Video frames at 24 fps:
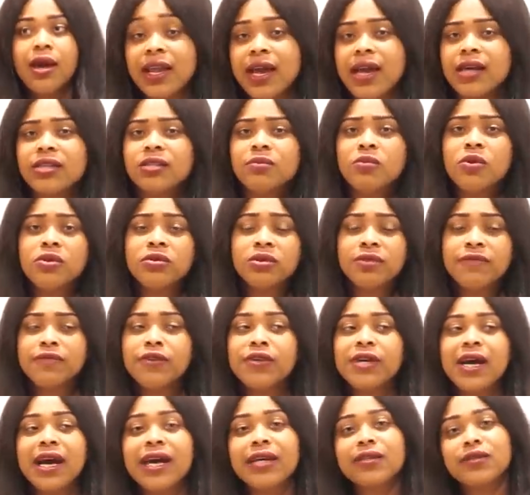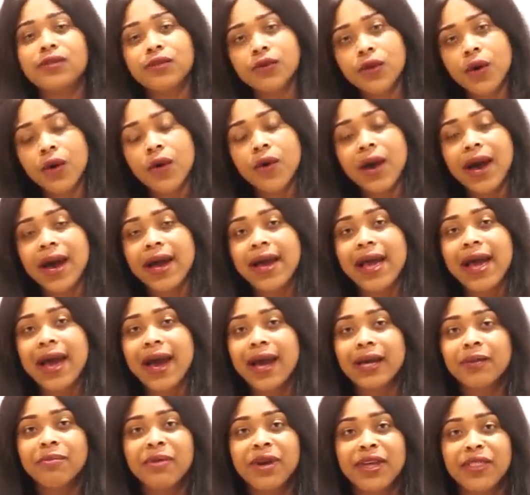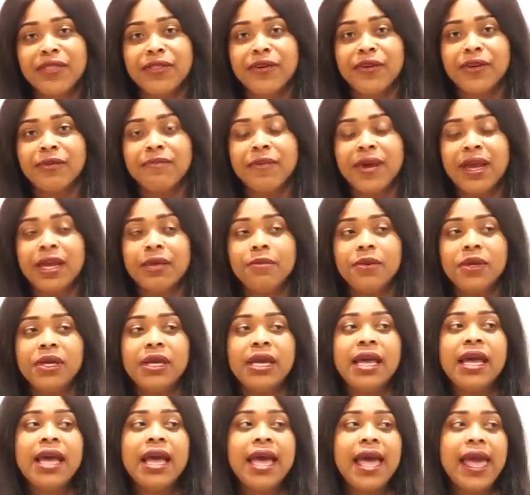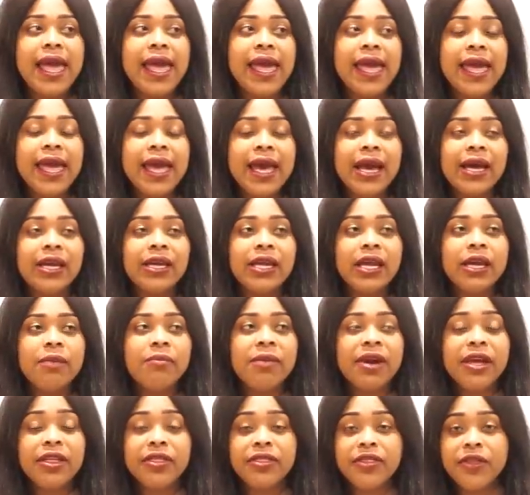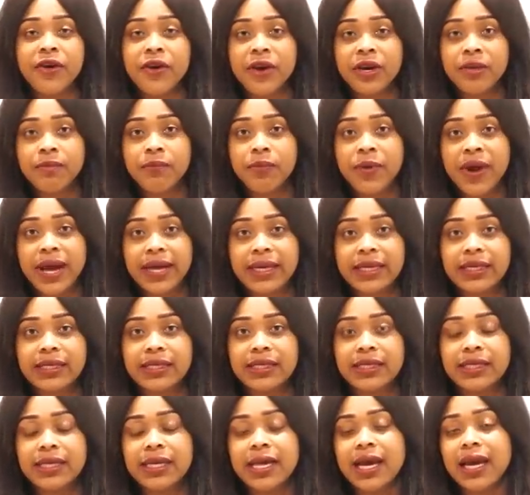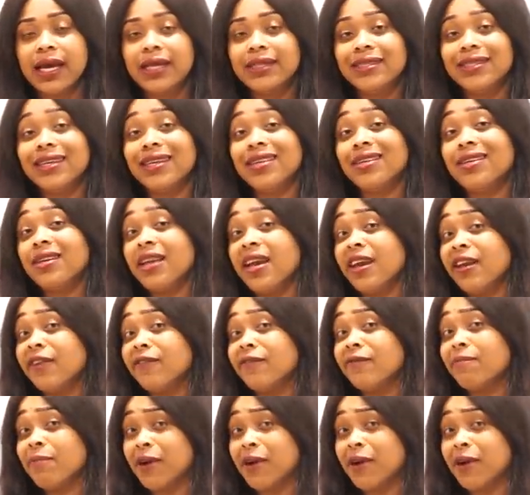As most of you guys know, I had my third baby, and in my third pregnancy, I did gain